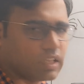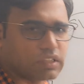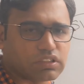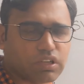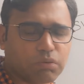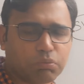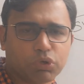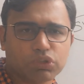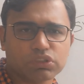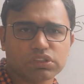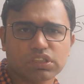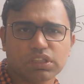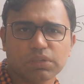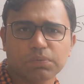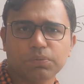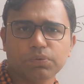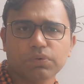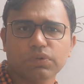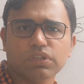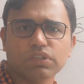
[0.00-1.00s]
Suppose
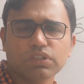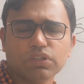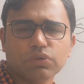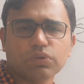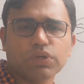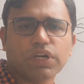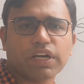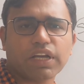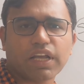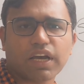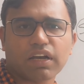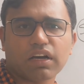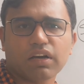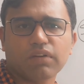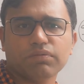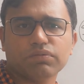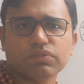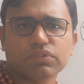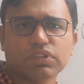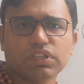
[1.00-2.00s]
if new data
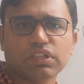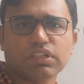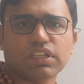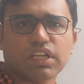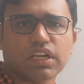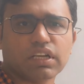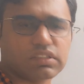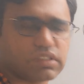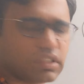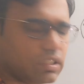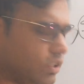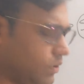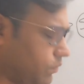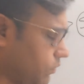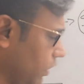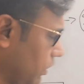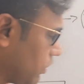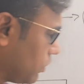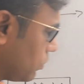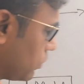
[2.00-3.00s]
come, if
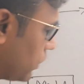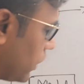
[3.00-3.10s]
the new